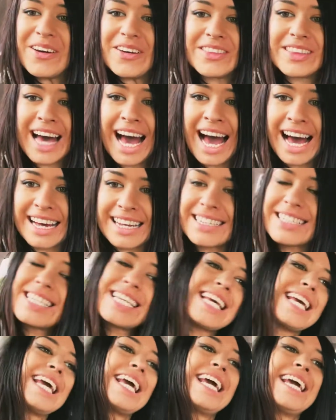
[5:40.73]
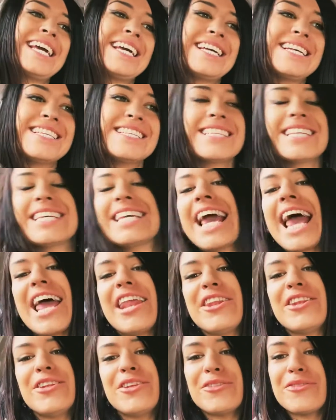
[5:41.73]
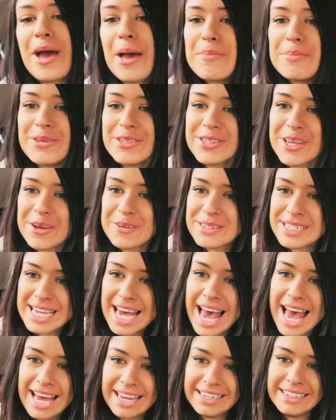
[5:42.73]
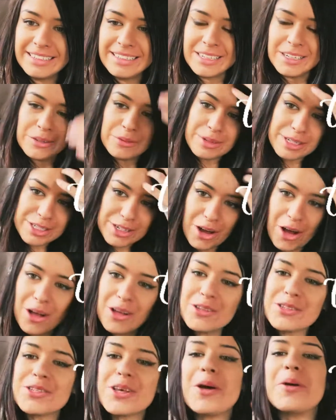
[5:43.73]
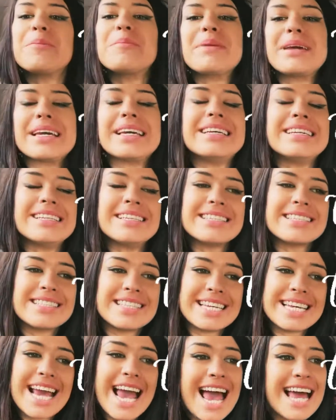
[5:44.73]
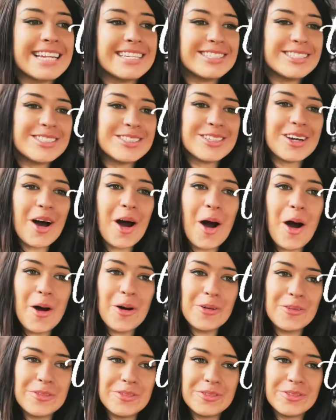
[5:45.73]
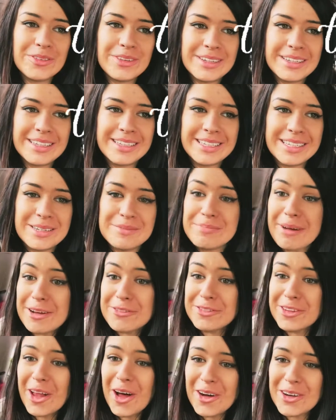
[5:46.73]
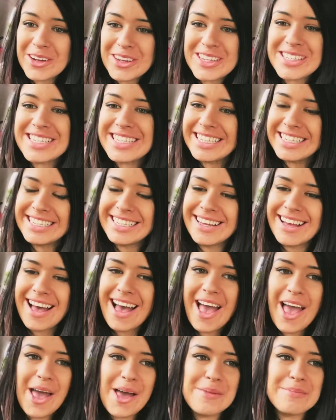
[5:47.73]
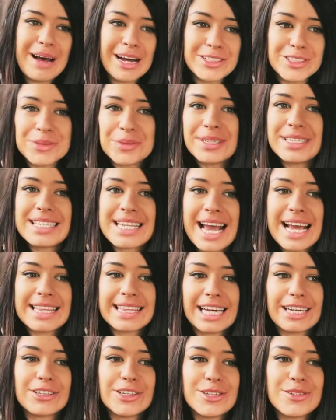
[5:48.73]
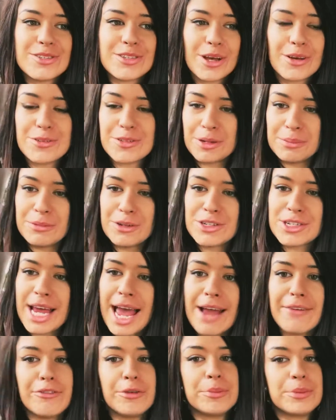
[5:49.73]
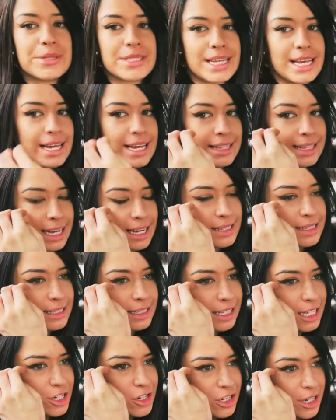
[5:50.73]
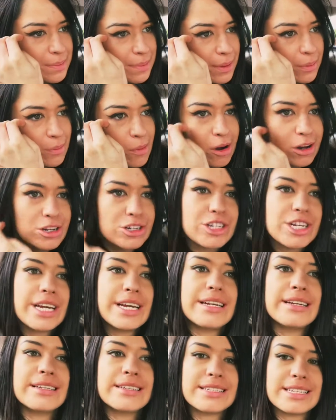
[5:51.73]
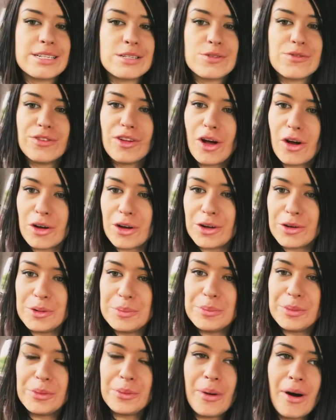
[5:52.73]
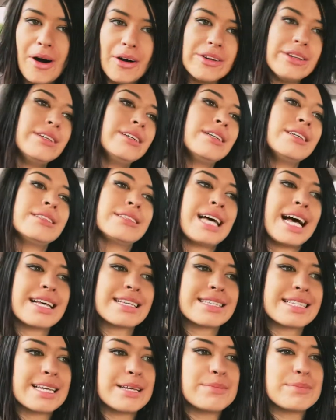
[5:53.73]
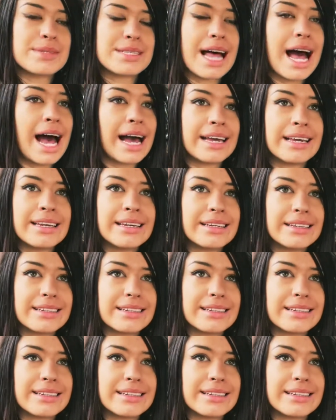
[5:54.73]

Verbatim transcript: that is the end of episode 10, which also means the end of my vlogs. Um, I just want to say thank you so, so much to everybody that's literally been watching since vlog number one. That seems like